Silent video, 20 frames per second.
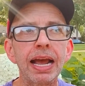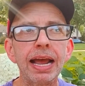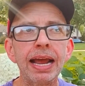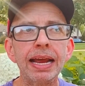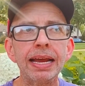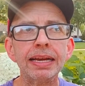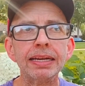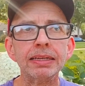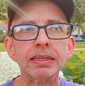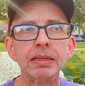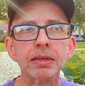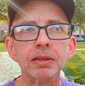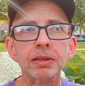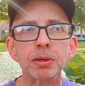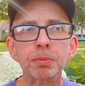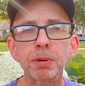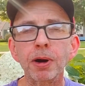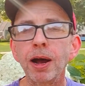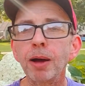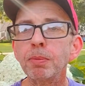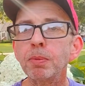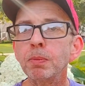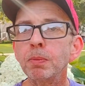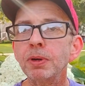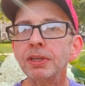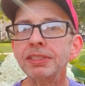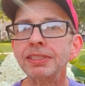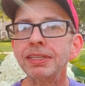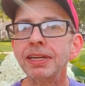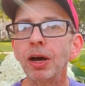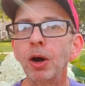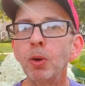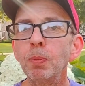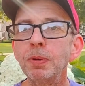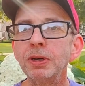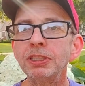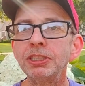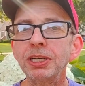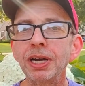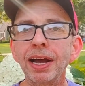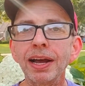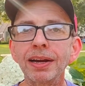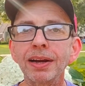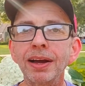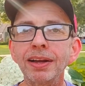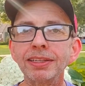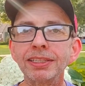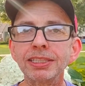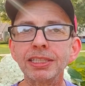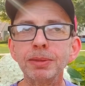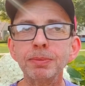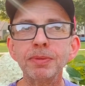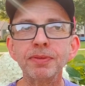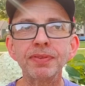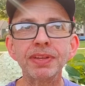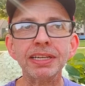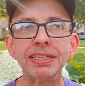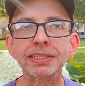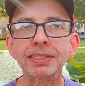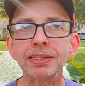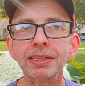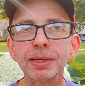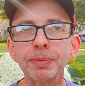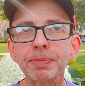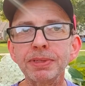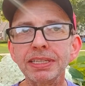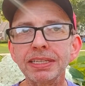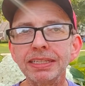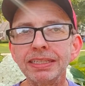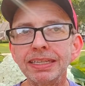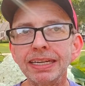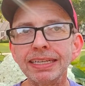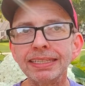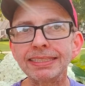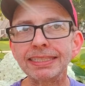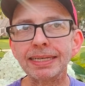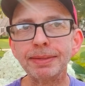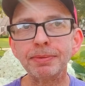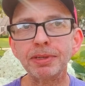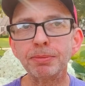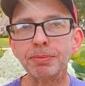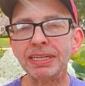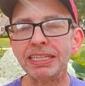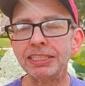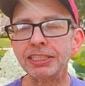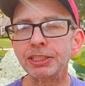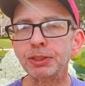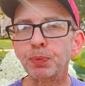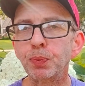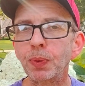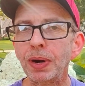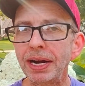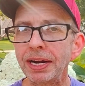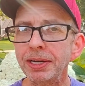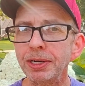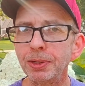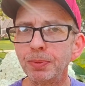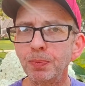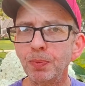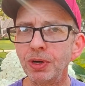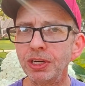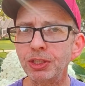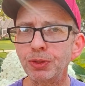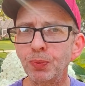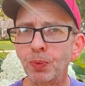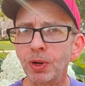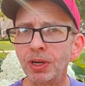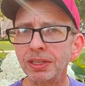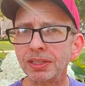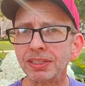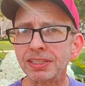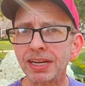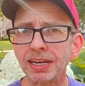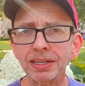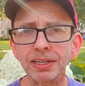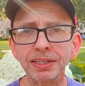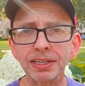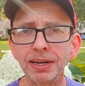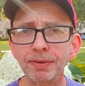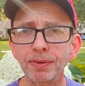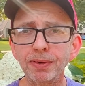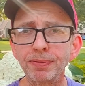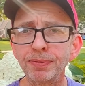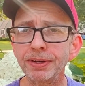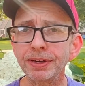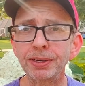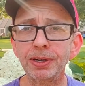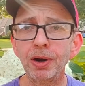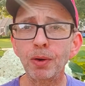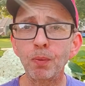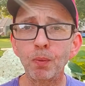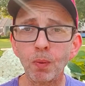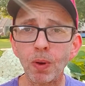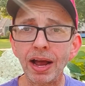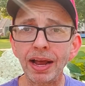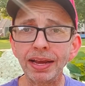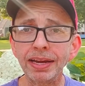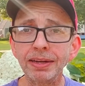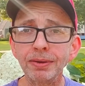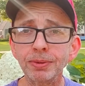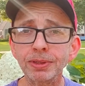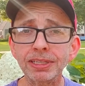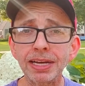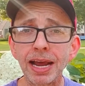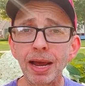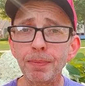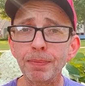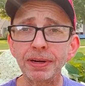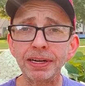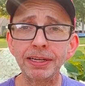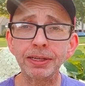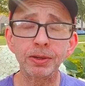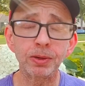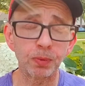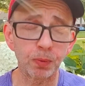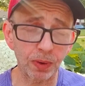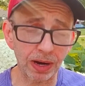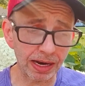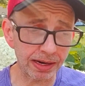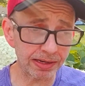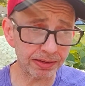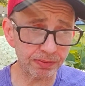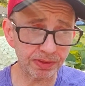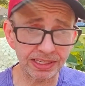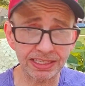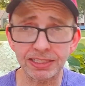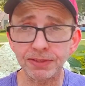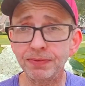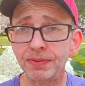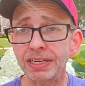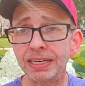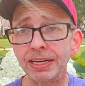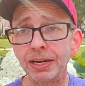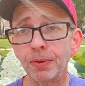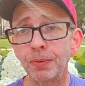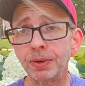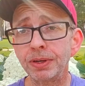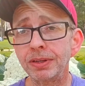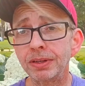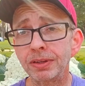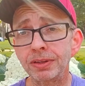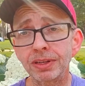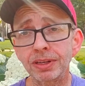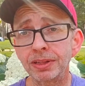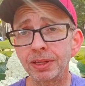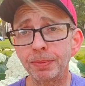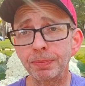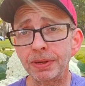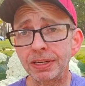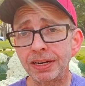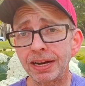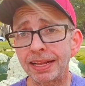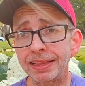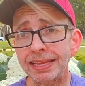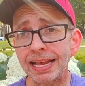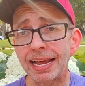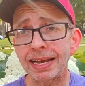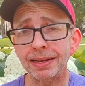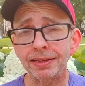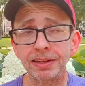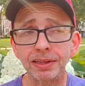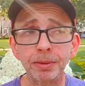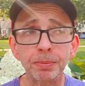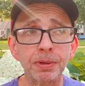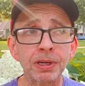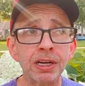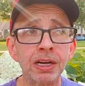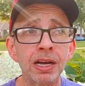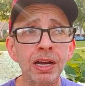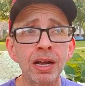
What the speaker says: And the problem was the OpenShot on some of these clips, and it seemed to be just random which ones. I could never figure out why it was happening or why this video and clip and not that clip.